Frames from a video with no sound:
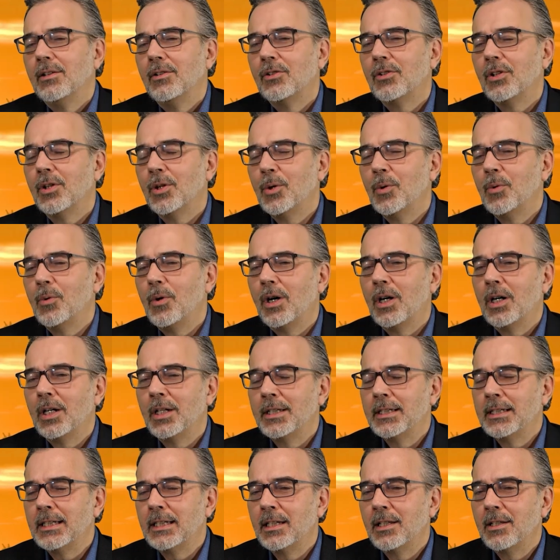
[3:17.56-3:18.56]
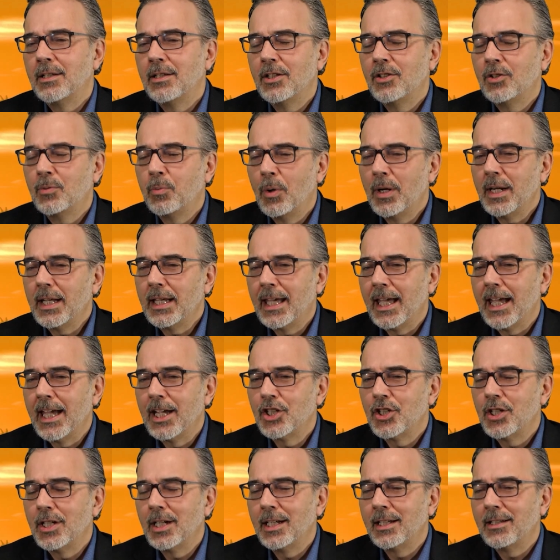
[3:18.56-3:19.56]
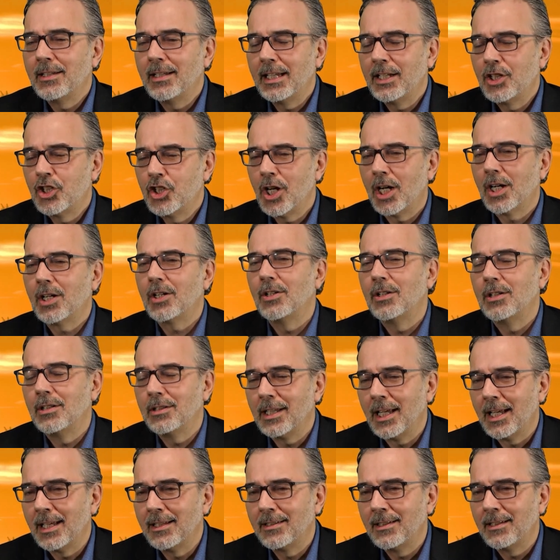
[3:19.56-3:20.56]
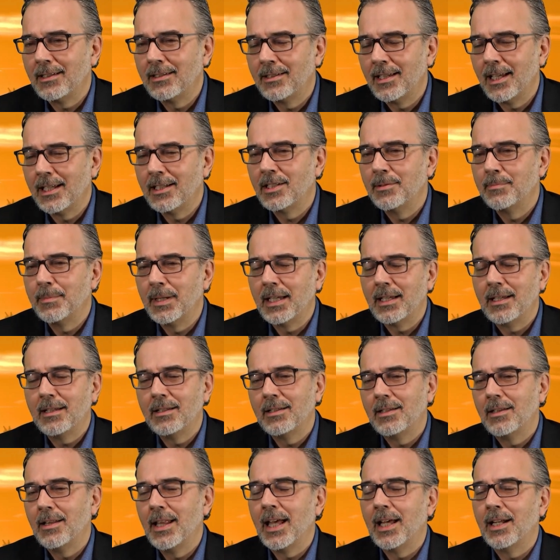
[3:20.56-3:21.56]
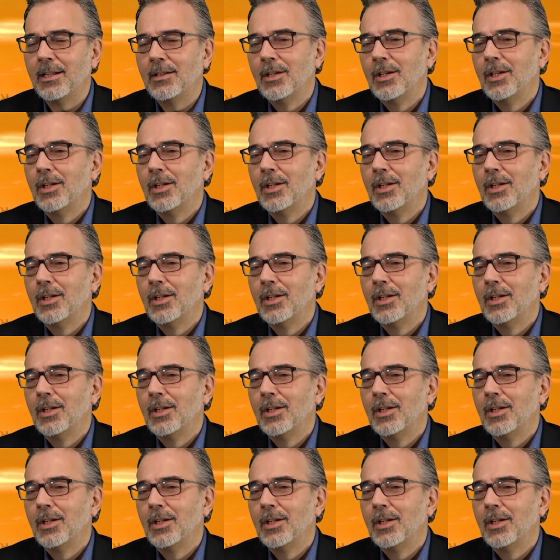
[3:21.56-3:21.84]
So on uh, this one occasion, as he chuckled, as he said to me, that